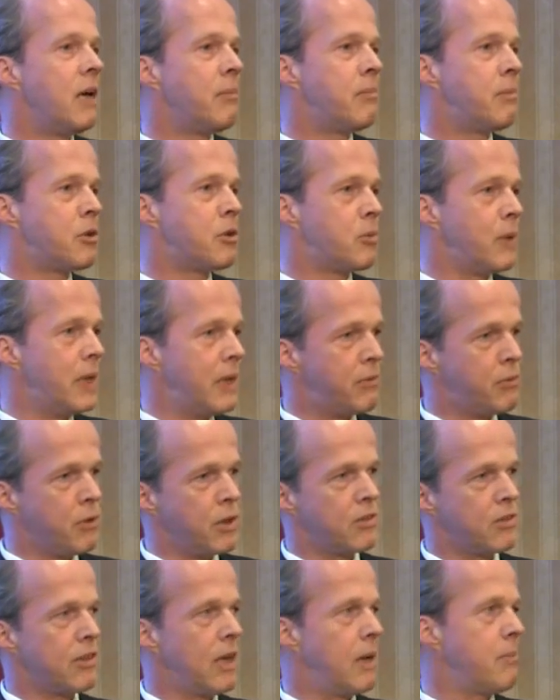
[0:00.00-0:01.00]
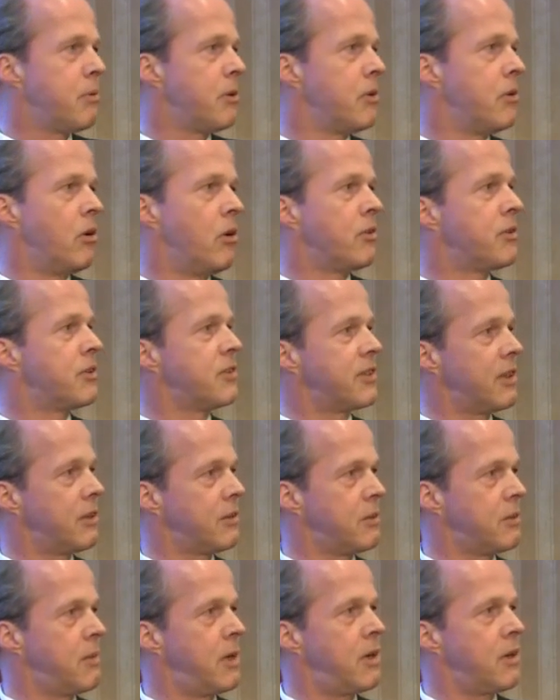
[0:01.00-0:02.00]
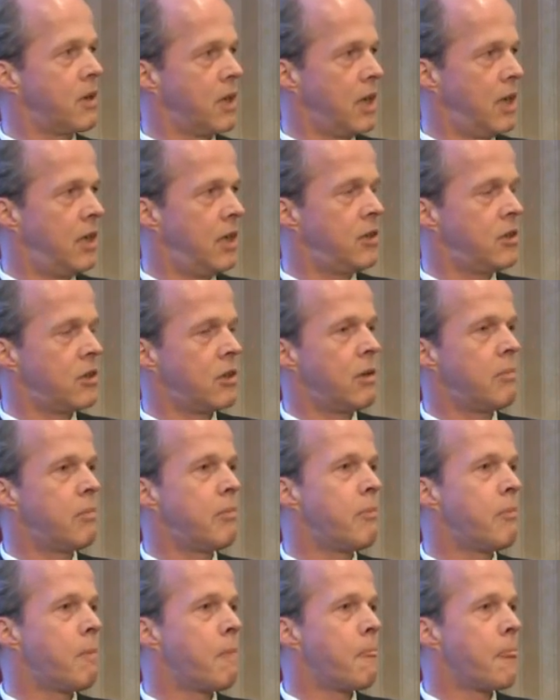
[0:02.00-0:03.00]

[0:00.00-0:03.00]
between, for example, North and South America and Europe,